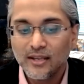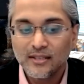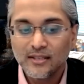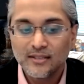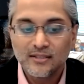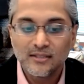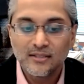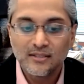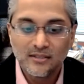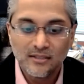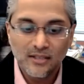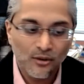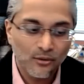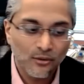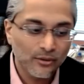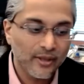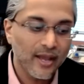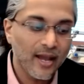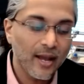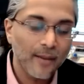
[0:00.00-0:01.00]
it not
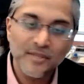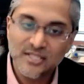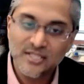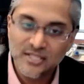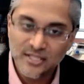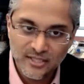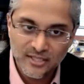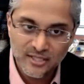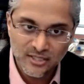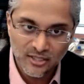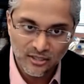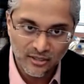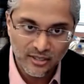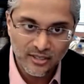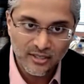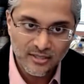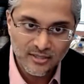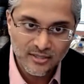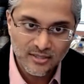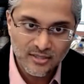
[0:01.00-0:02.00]
only happens in these young
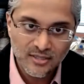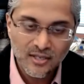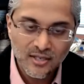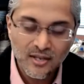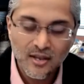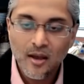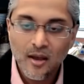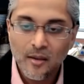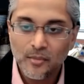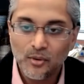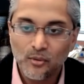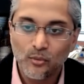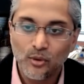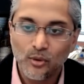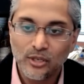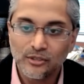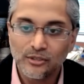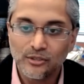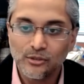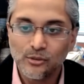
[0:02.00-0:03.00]
kids, but
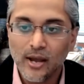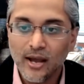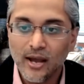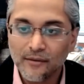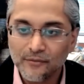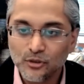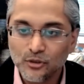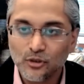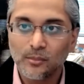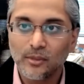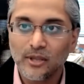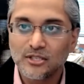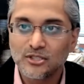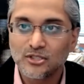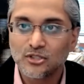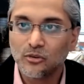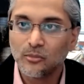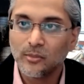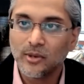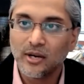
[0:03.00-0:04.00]
when you have
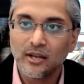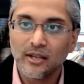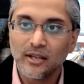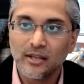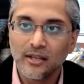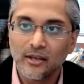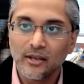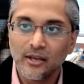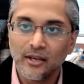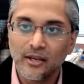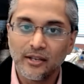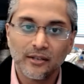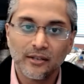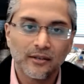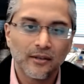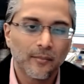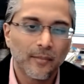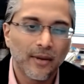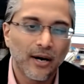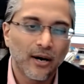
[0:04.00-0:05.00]
neuroblastoma,
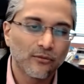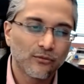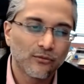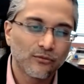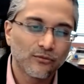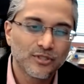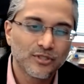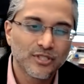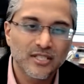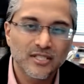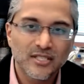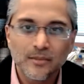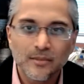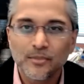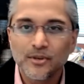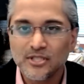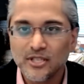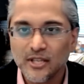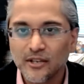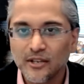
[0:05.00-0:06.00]
in about
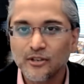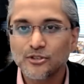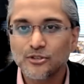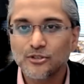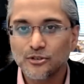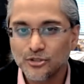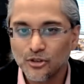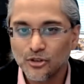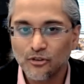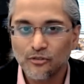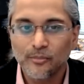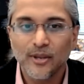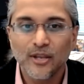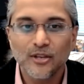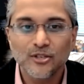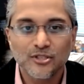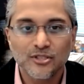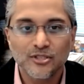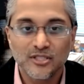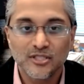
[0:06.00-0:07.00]
60% or so of
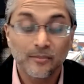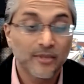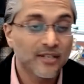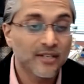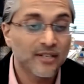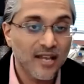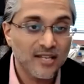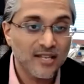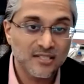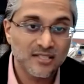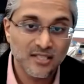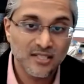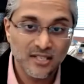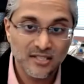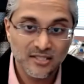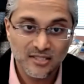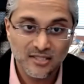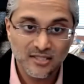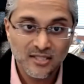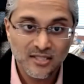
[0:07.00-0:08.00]
patients, it
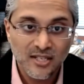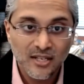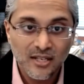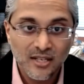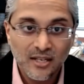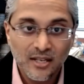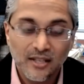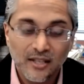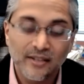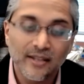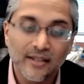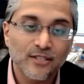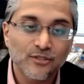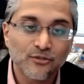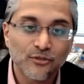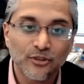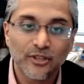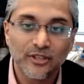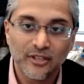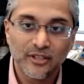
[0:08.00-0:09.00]
metastasizes. And
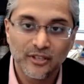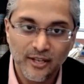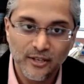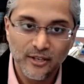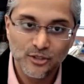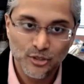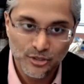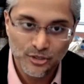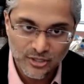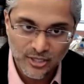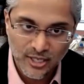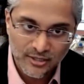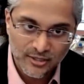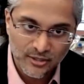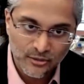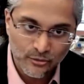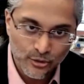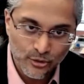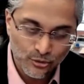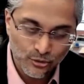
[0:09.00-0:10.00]
that's really the danger. It's not
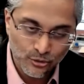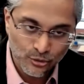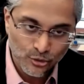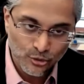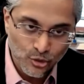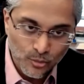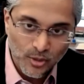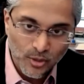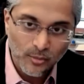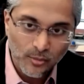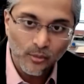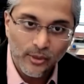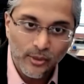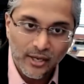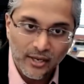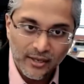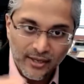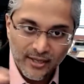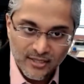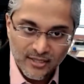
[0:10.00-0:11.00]
the original tumor, but when
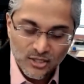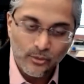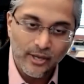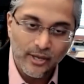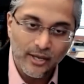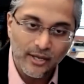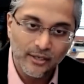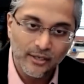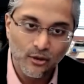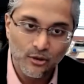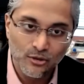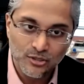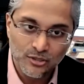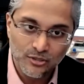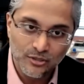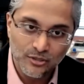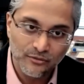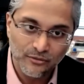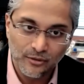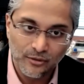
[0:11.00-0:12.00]
it gets away, it goes
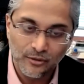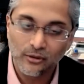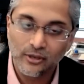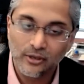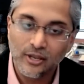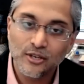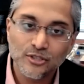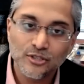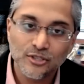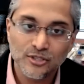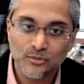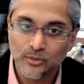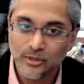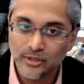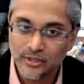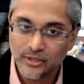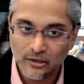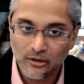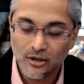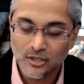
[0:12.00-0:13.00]
to different locations where
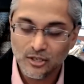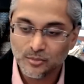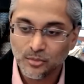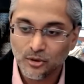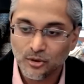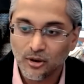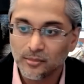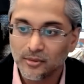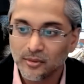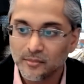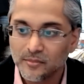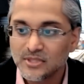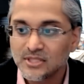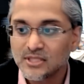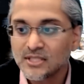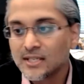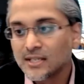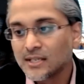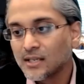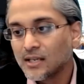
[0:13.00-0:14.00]
it can cause
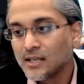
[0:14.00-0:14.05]
problems.